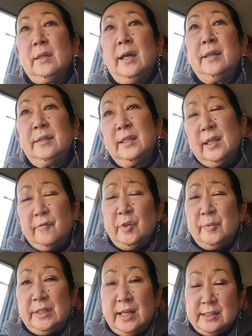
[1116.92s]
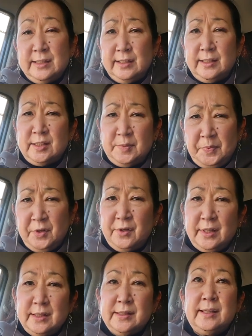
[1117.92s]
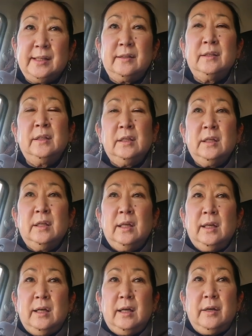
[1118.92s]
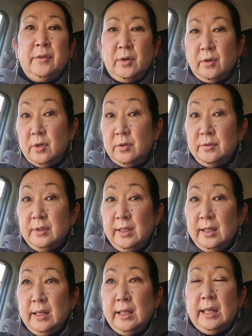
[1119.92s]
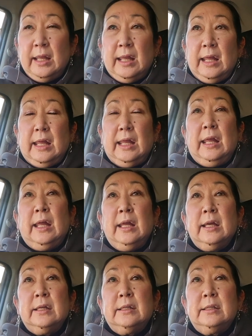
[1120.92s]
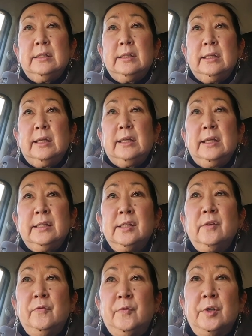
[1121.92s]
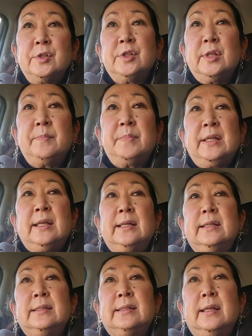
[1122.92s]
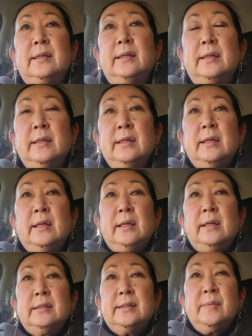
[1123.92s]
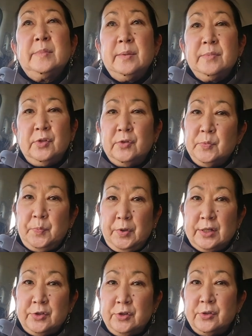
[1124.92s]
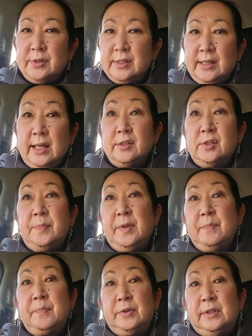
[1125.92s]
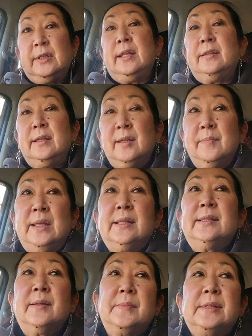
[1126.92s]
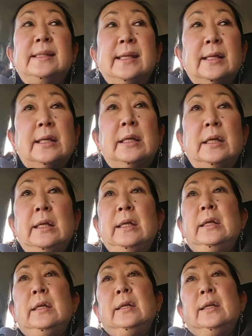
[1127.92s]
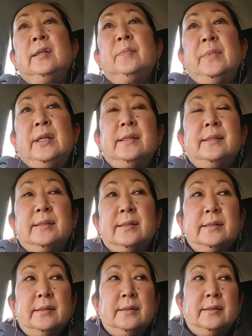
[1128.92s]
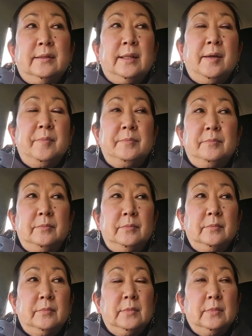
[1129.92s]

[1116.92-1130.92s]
I think everyone has to experience it on their own. And it's unfortunate because sometimes those pressures get to people, and I think it makes them sick. It makes them,